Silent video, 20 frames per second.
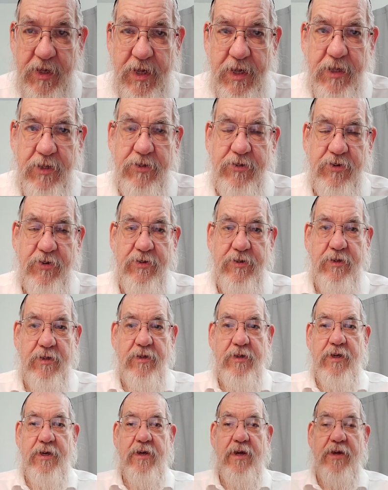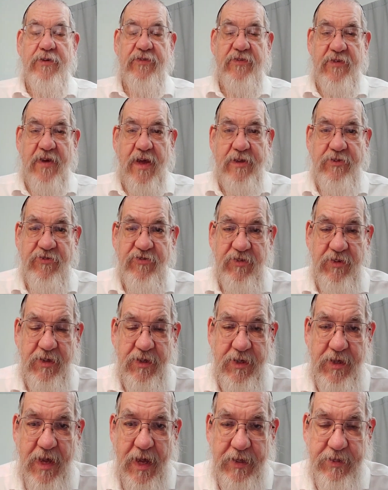internally,
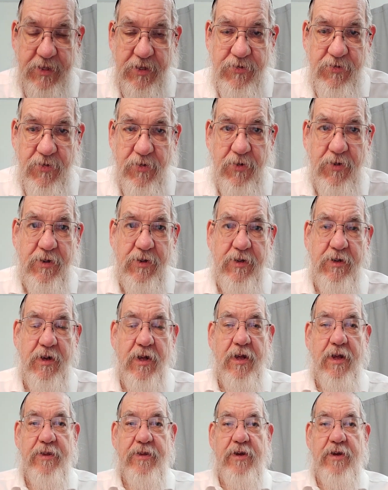essentially, at their core,